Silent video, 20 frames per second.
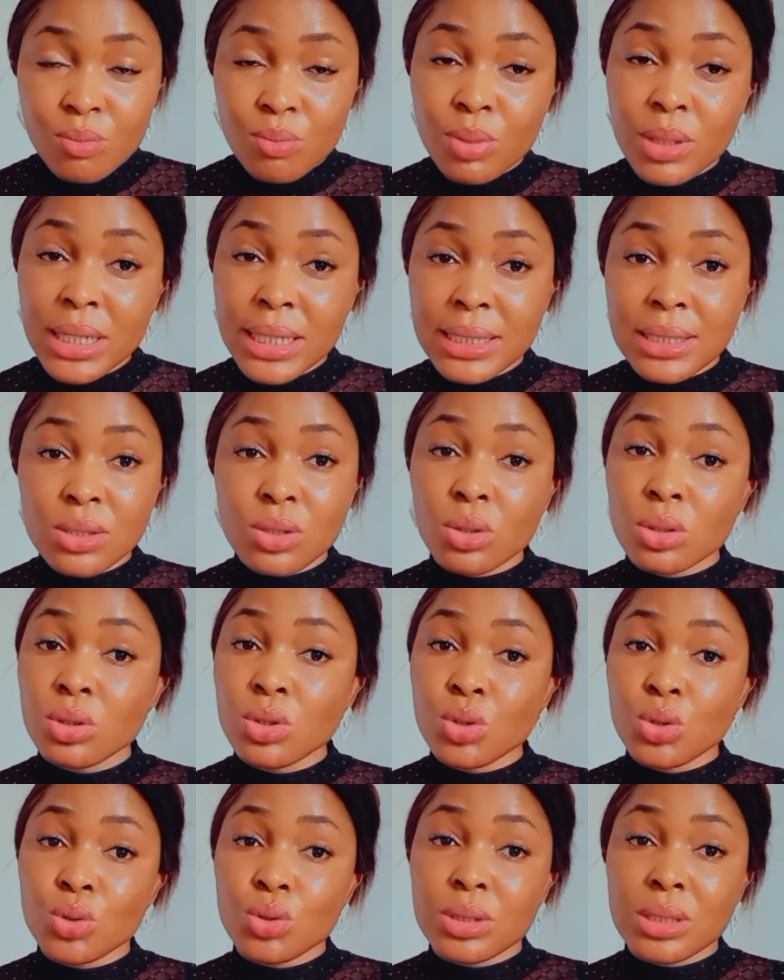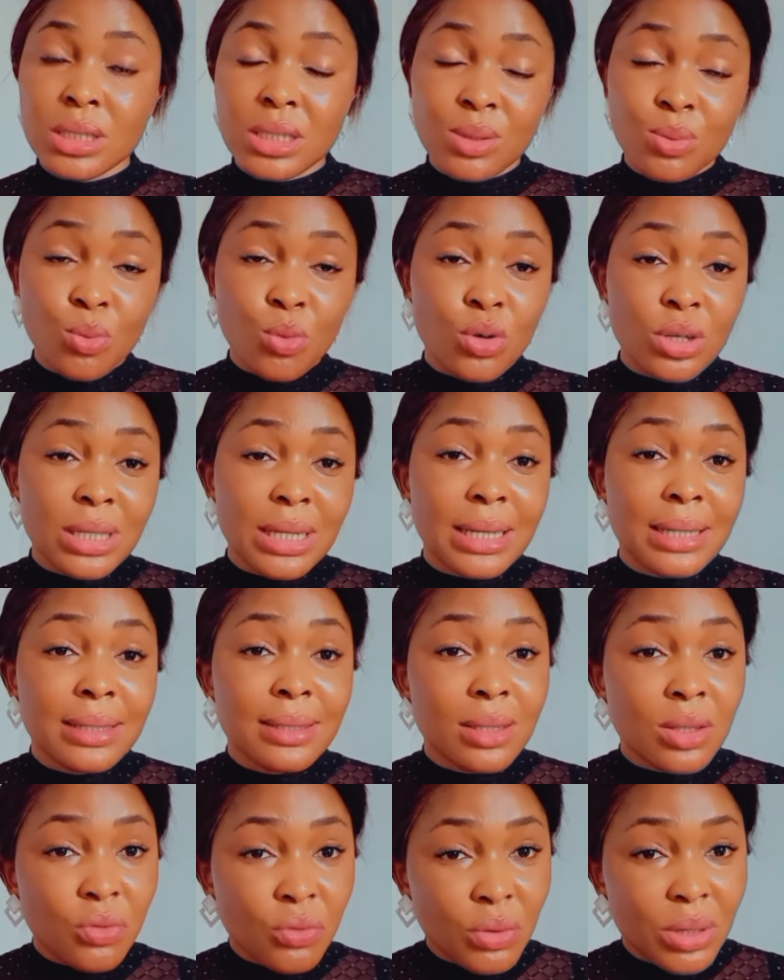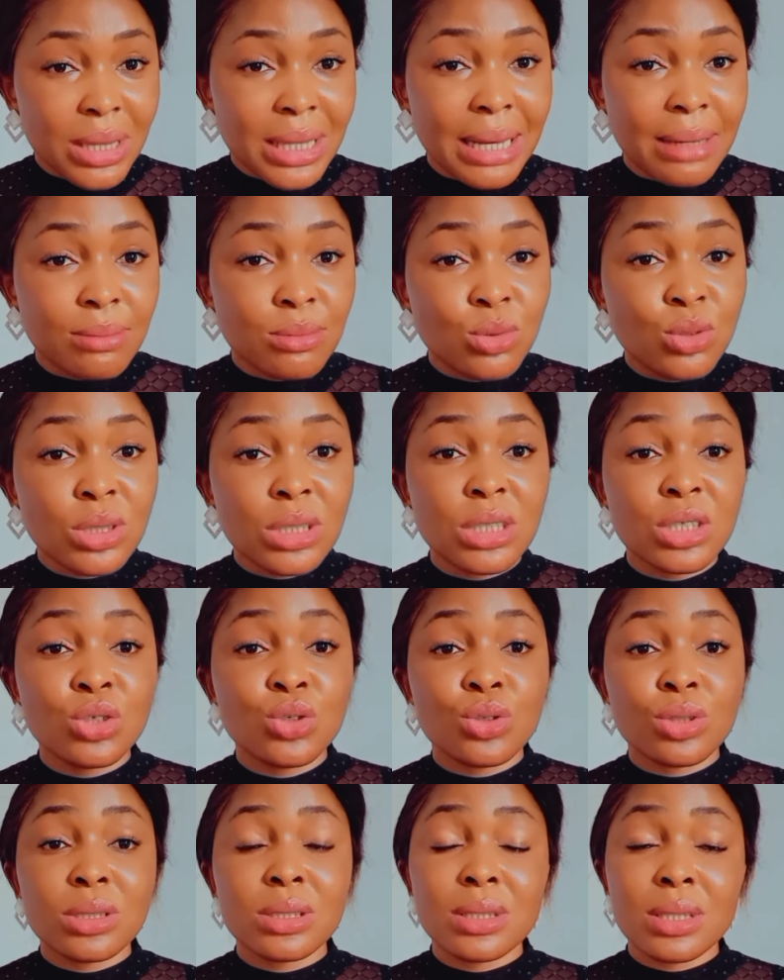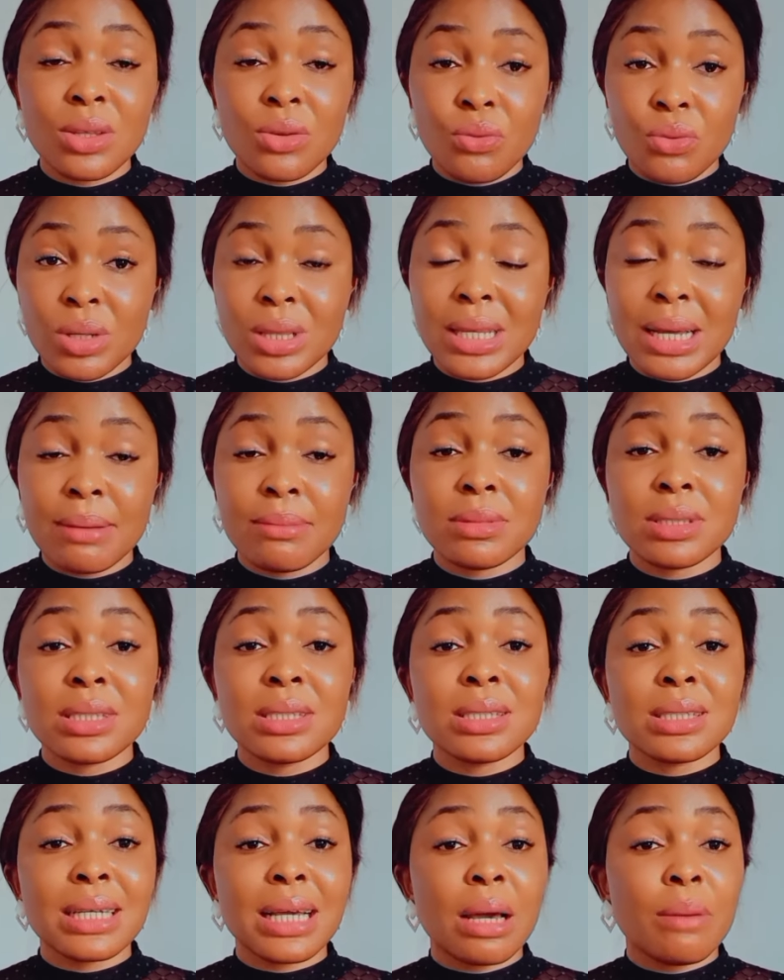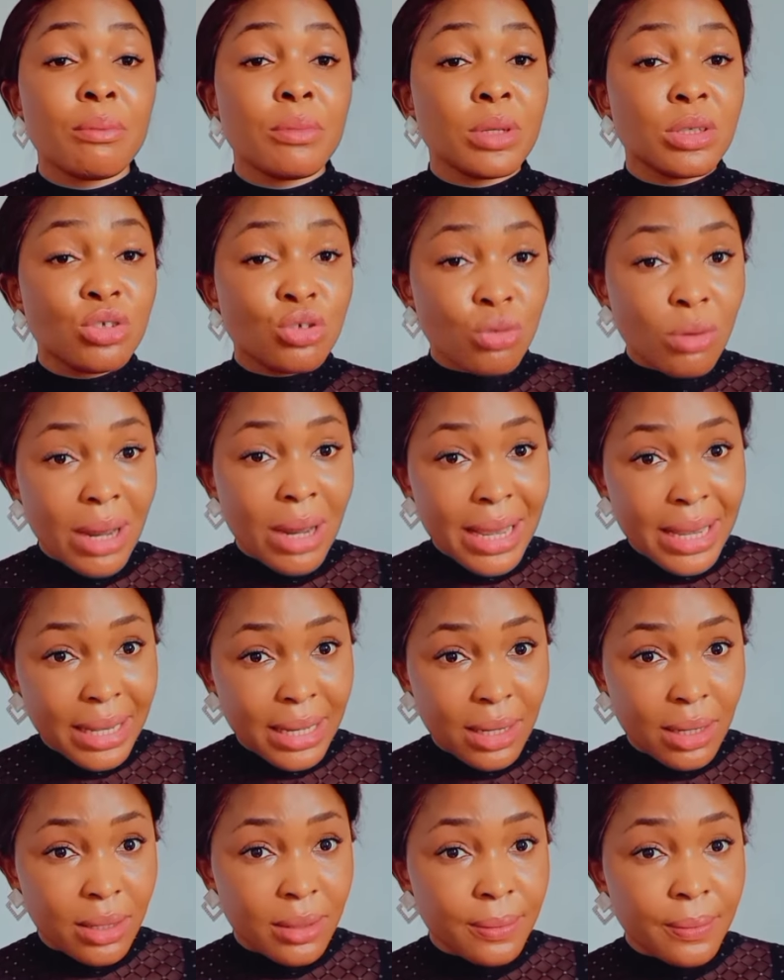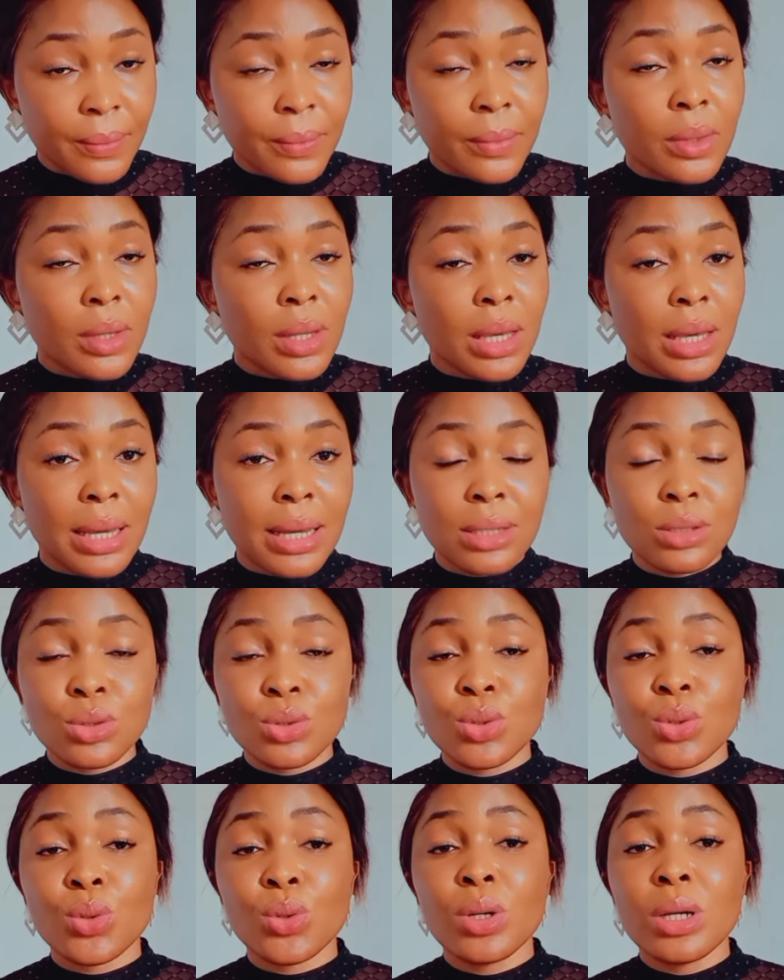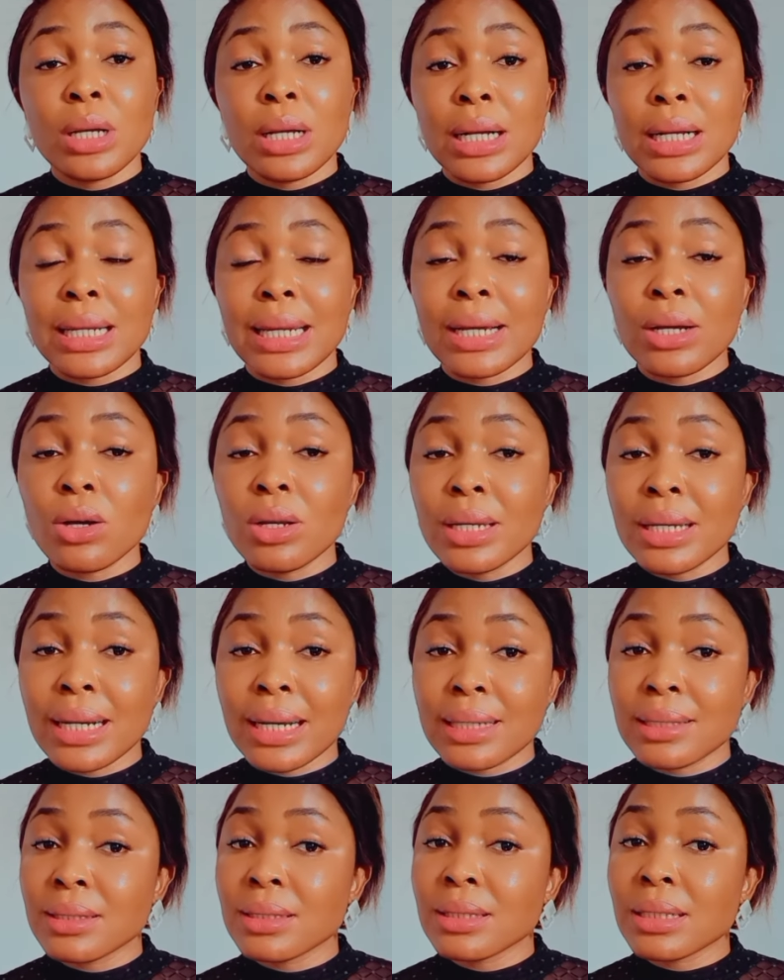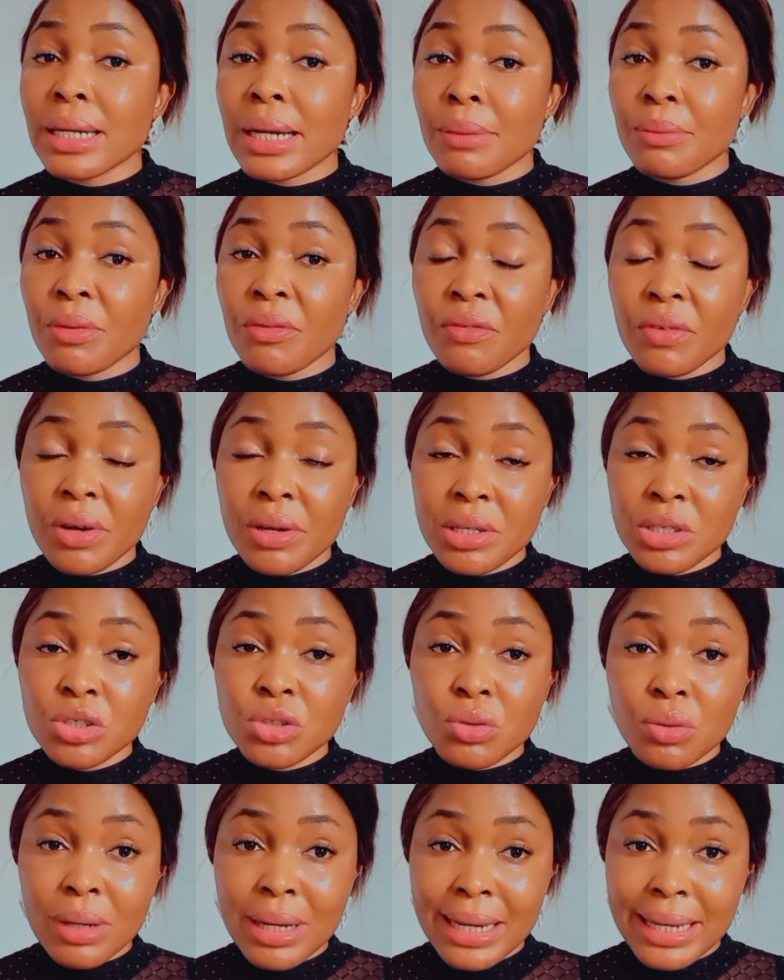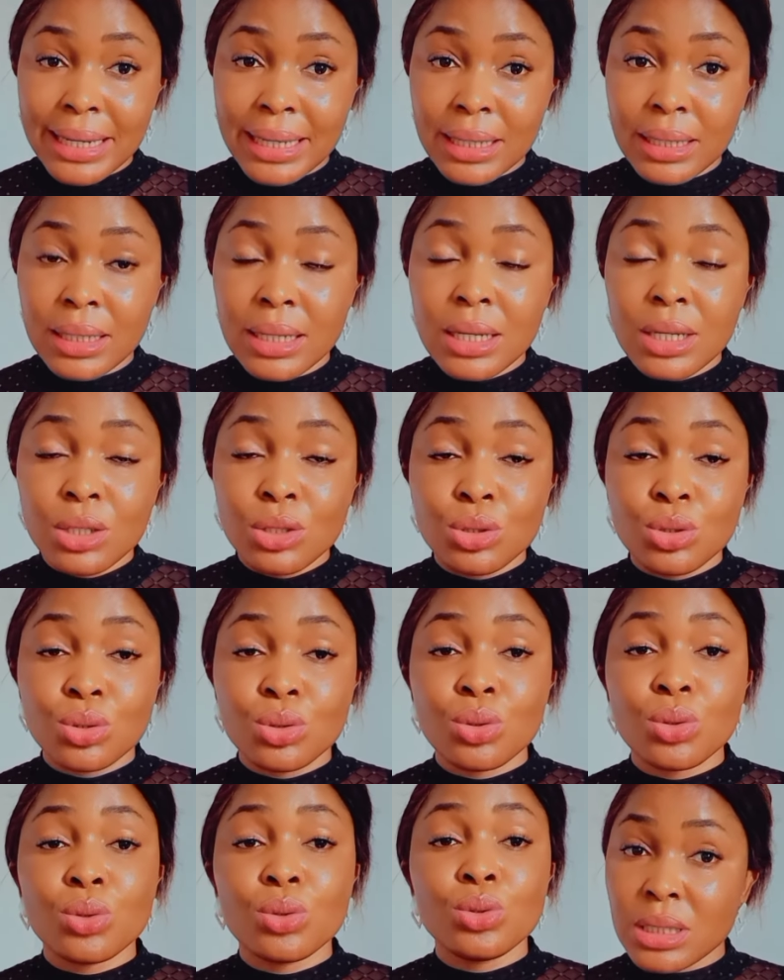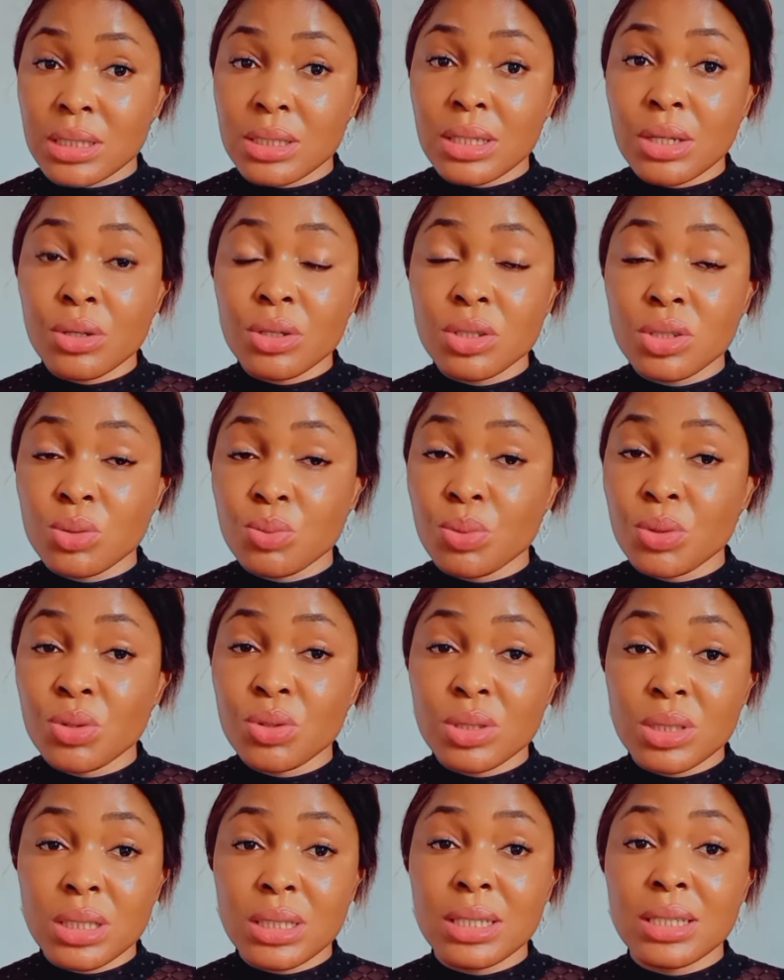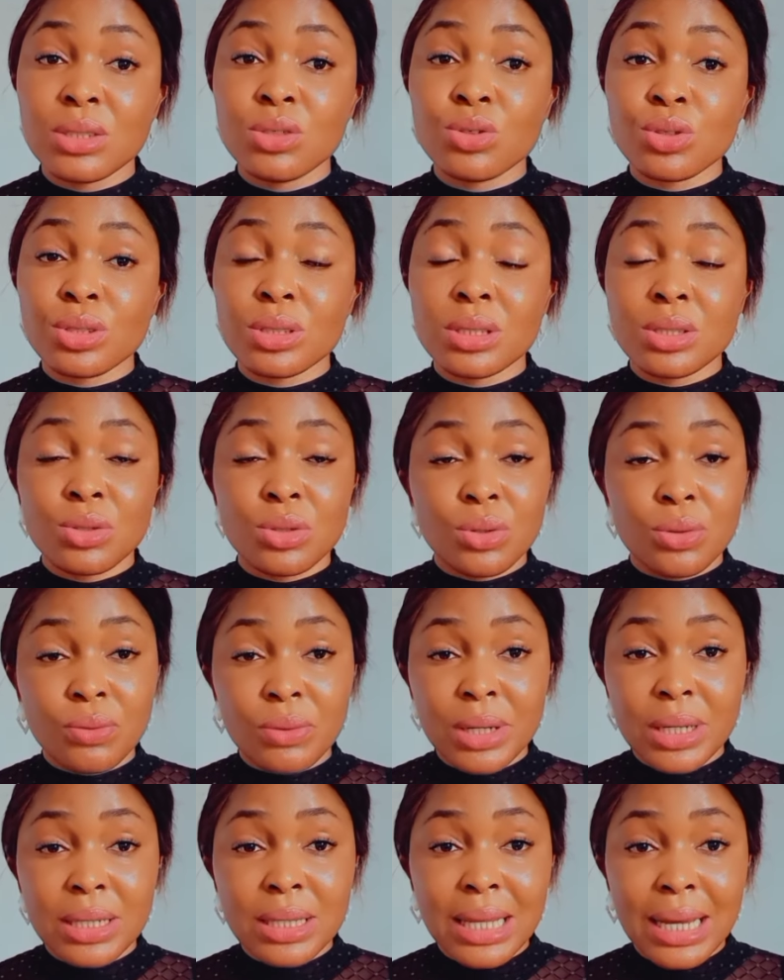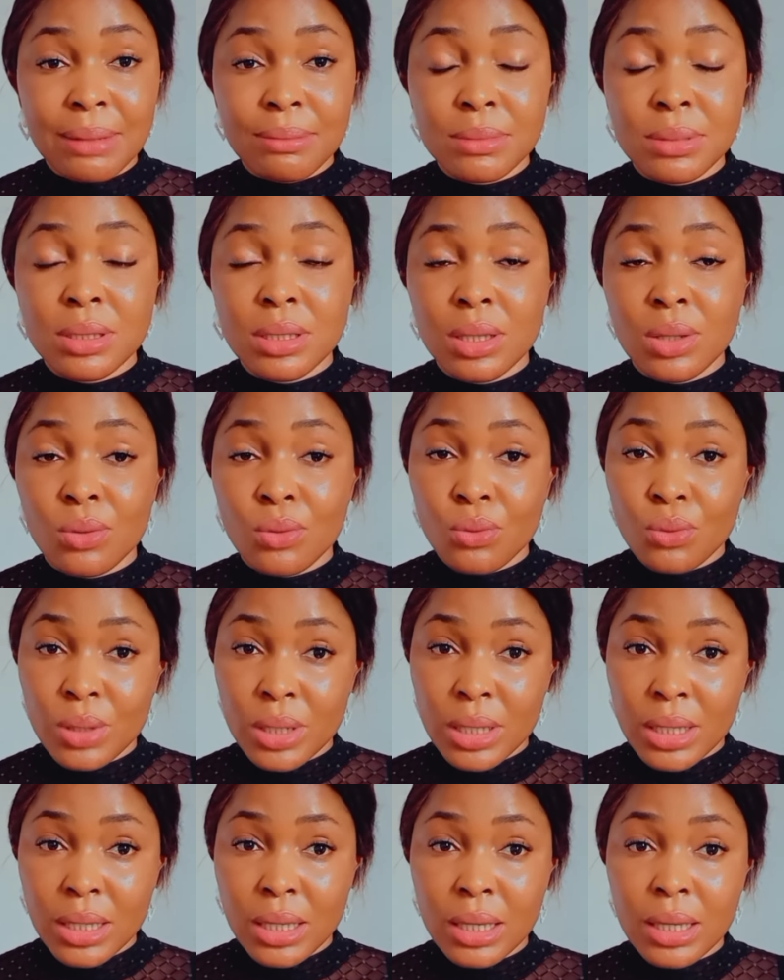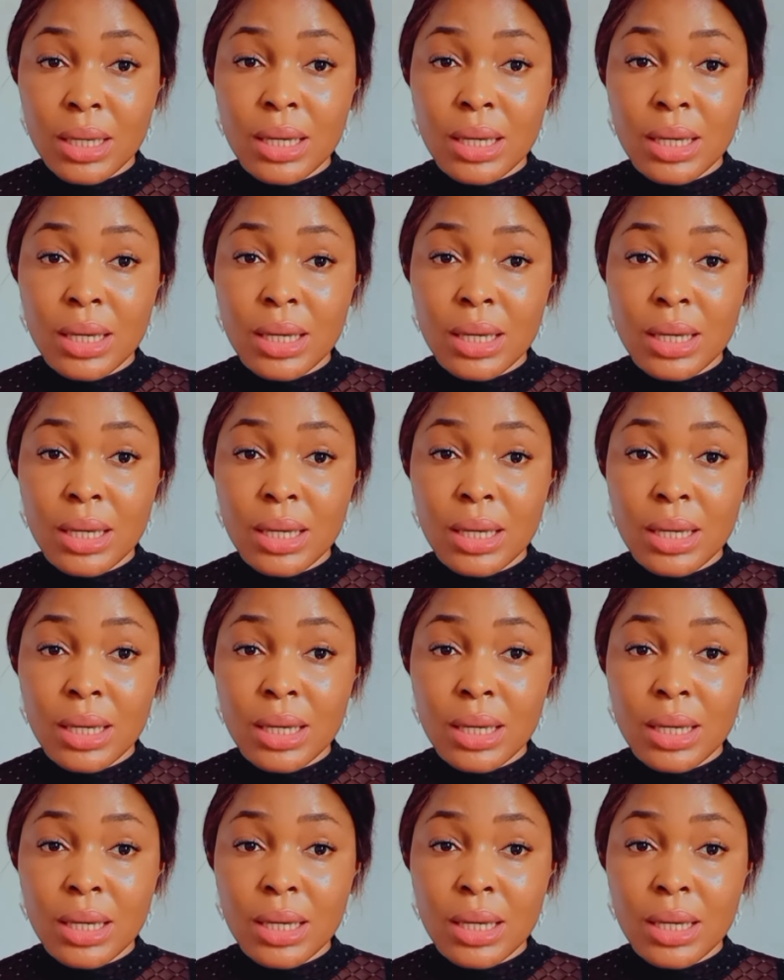Please don't use it more than 3 times. Use it just 3 times. It can be drying. Yeah, so glycolic acid can be very drying, so you're going to be using it just 3 times in a week.